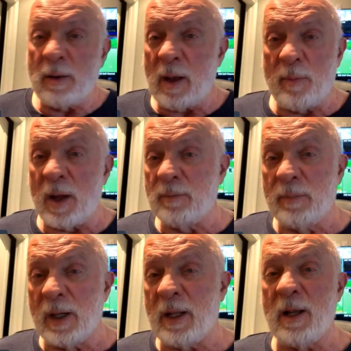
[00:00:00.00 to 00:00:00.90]
How about
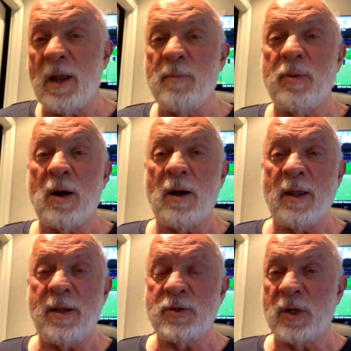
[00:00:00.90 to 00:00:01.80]
money line
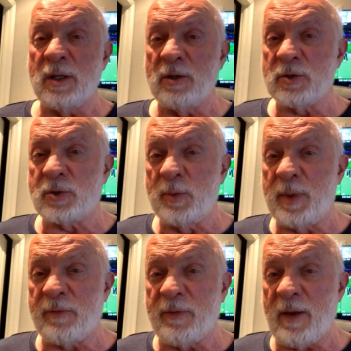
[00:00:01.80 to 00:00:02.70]
parlays on those two
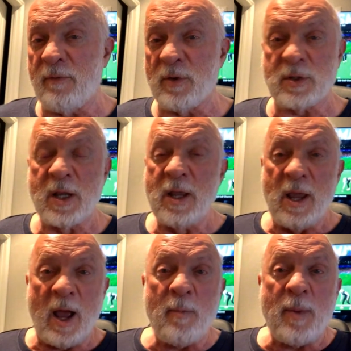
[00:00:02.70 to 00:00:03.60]
big favorites?
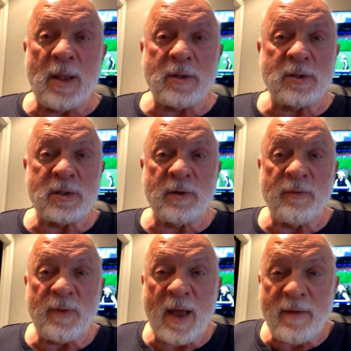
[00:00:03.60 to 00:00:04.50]
How about the
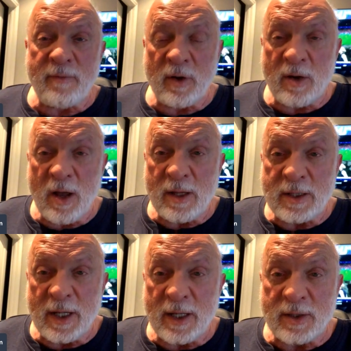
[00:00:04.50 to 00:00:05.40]
Survivor
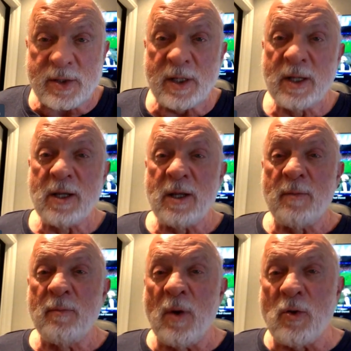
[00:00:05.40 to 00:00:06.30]
contest?
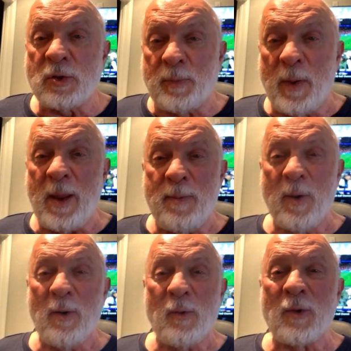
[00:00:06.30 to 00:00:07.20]
Most
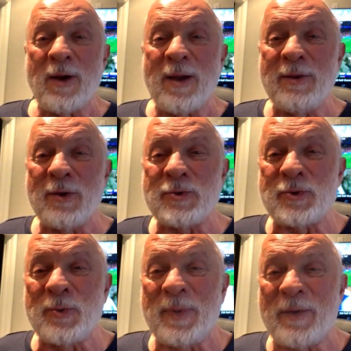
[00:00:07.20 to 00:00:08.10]
people were on those
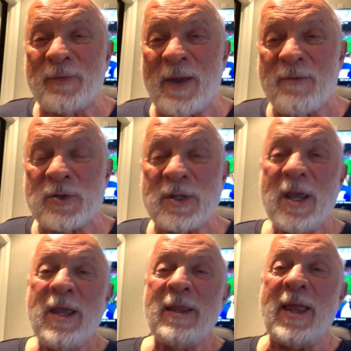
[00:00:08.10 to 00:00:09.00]
two big favorites.
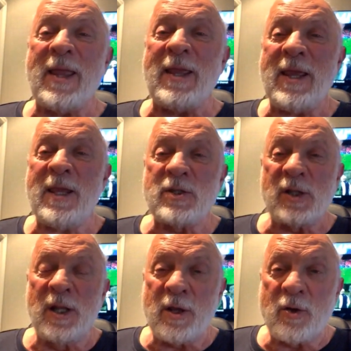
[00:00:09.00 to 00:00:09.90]
They
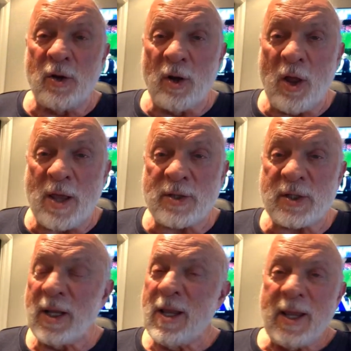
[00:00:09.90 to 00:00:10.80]
easily could have
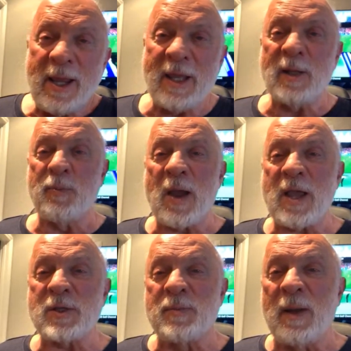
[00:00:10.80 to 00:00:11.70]
lost. And the
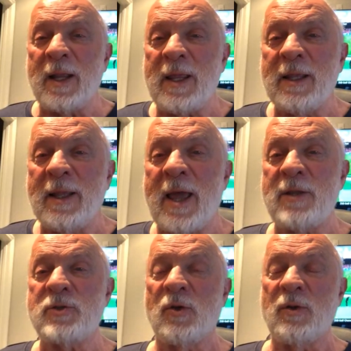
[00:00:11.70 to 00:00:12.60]
prize money in
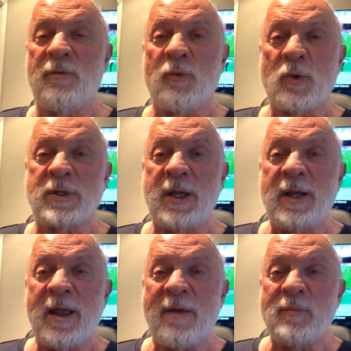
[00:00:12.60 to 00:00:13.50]
that is only
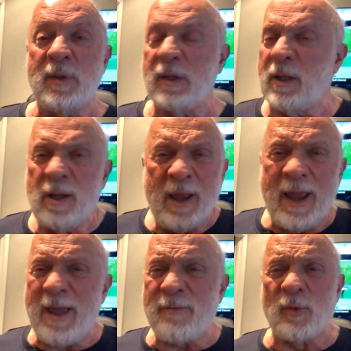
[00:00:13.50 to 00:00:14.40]
$14.5 million.
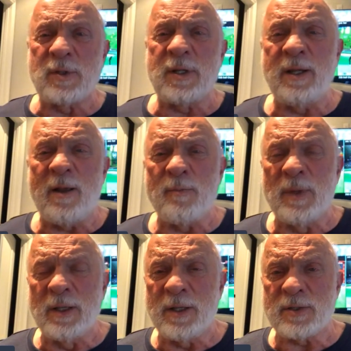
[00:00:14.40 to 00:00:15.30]
14.5
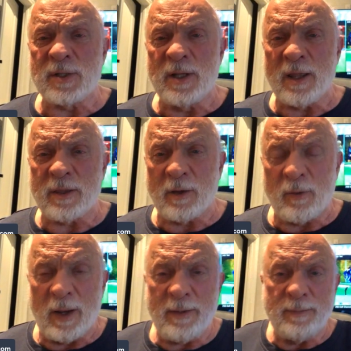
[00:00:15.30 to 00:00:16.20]
million is nothing,
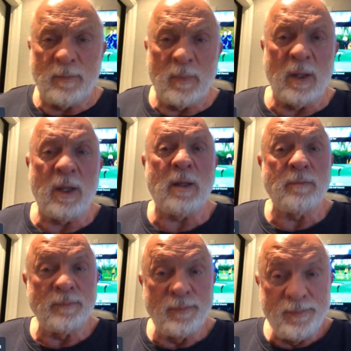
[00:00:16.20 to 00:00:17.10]
right?
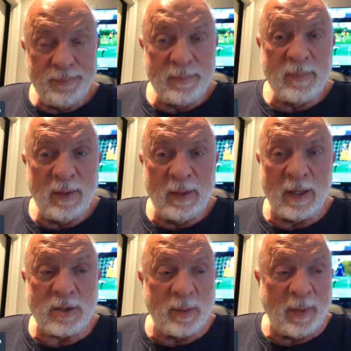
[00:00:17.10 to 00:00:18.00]

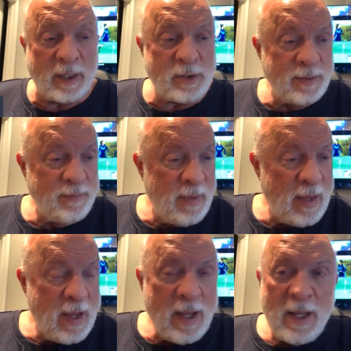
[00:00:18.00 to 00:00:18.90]
Not so much.
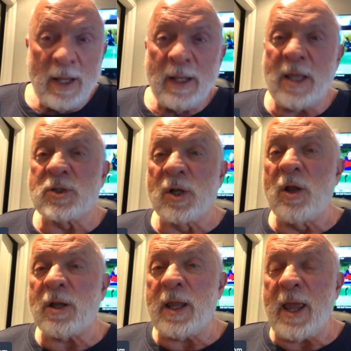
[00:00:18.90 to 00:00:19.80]
Let's
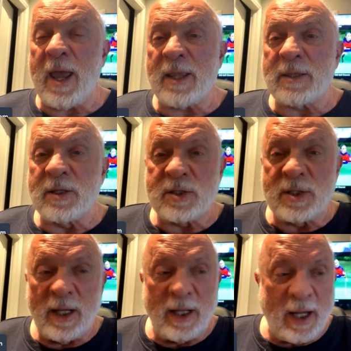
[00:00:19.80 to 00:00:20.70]
look at the
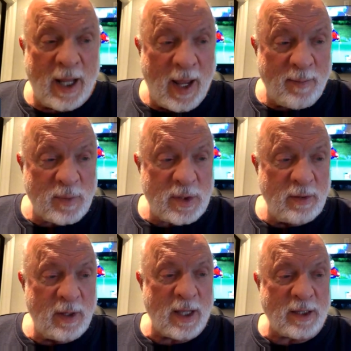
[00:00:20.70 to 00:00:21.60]
Sunday games.
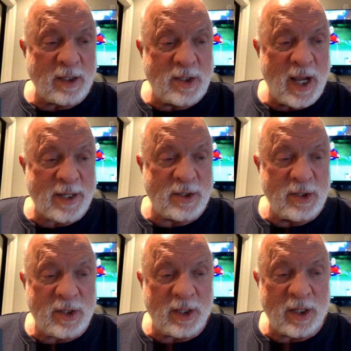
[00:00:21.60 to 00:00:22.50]
You got the
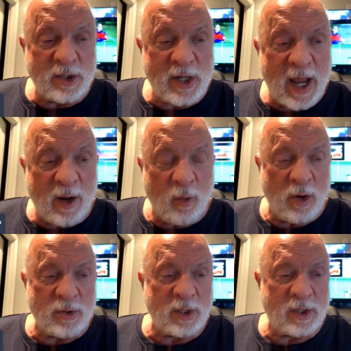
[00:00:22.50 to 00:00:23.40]
Texans at the Jaguars.